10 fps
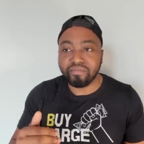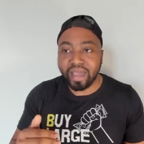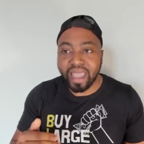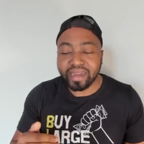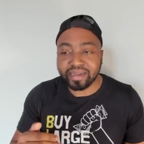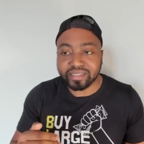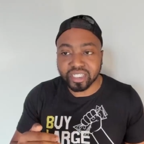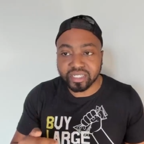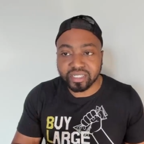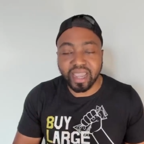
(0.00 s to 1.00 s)
I had to
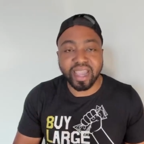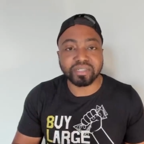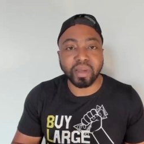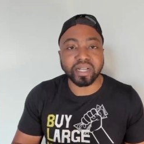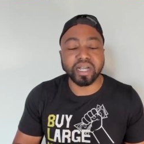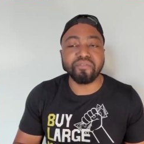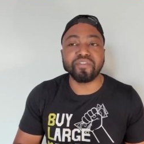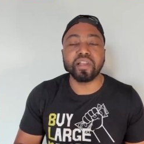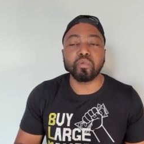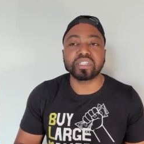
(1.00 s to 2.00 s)
guess, my gut
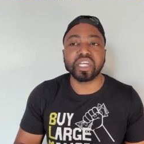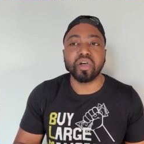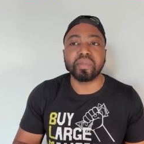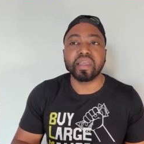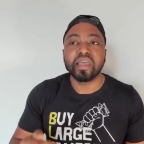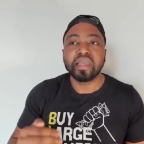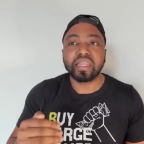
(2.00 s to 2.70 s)
feeling would tell me